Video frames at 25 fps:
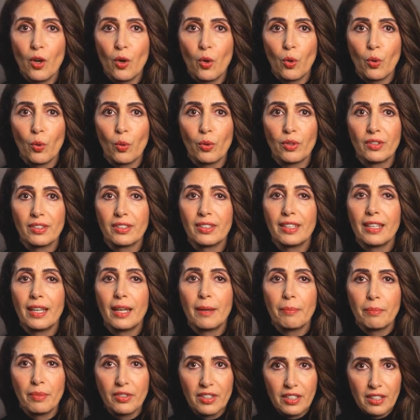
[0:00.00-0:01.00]
or
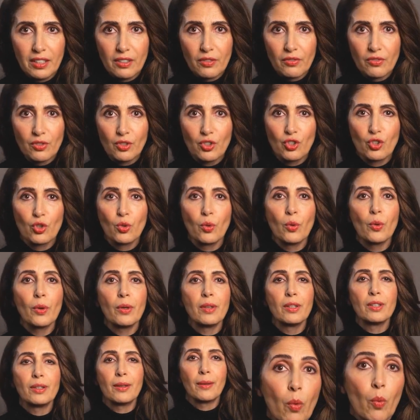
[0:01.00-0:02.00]
CMD for
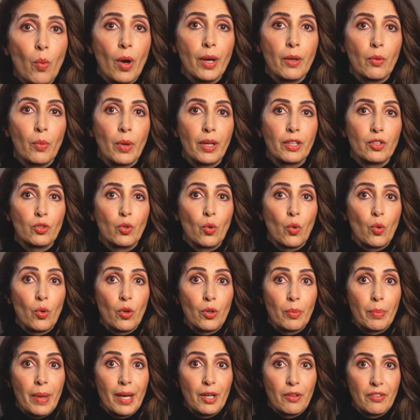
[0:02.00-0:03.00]
short. When we talk
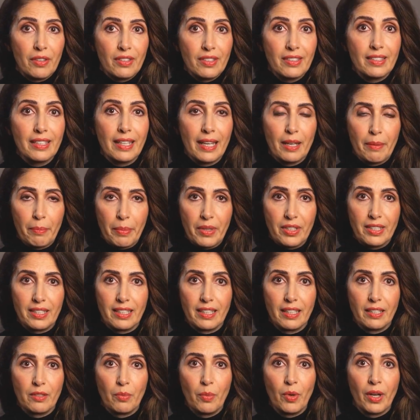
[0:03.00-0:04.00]
about
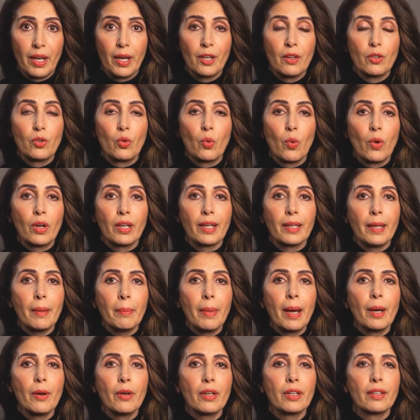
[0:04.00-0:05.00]
CMD, we are talking
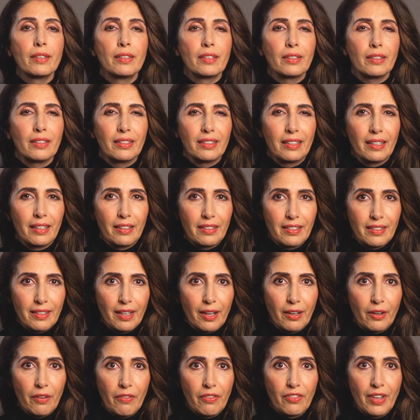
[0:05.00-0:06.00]
about a disease
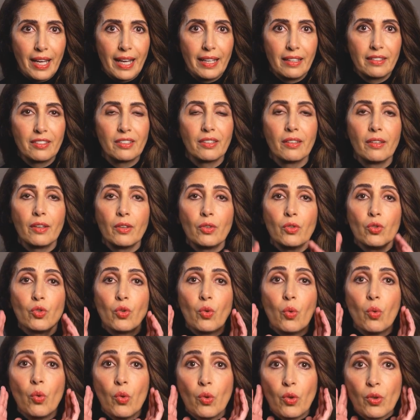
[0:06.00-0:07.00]
that affects the
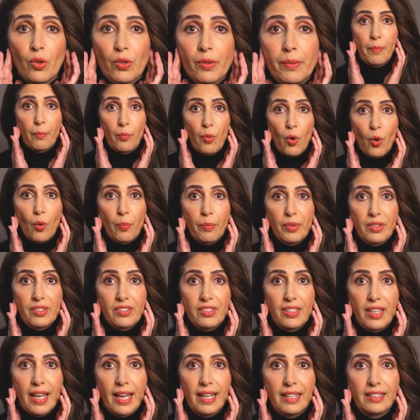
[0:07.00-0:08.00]
jaw, more
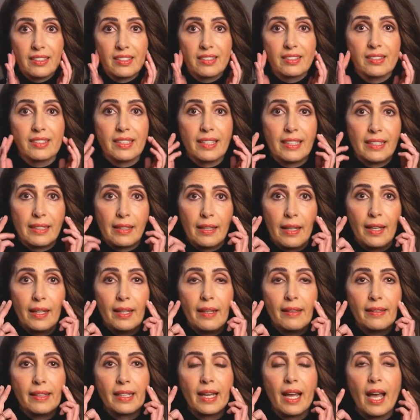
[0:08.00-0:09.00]
precisely,
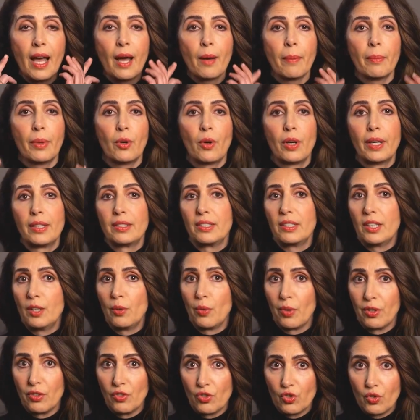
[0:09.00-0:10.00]
the upper and
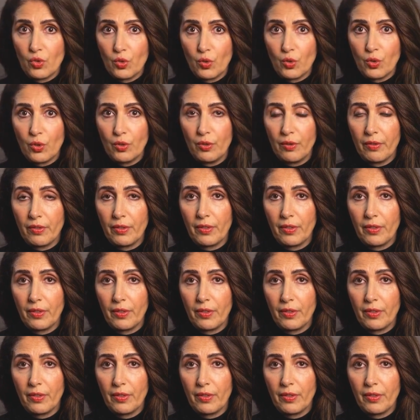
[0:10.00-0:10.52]
lower jaw,